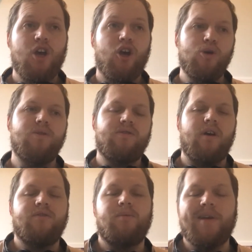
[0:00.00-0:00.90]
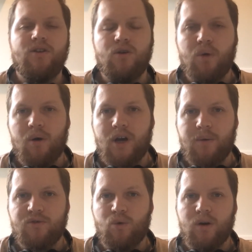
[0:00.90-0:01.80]
Who deserves to be in your World
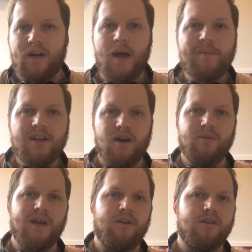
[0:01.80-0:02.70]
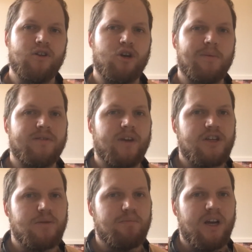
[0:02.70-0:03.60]
Cup squad? Let me know down in the comment
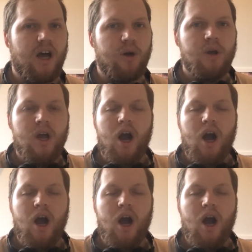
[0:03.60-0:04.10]
section below.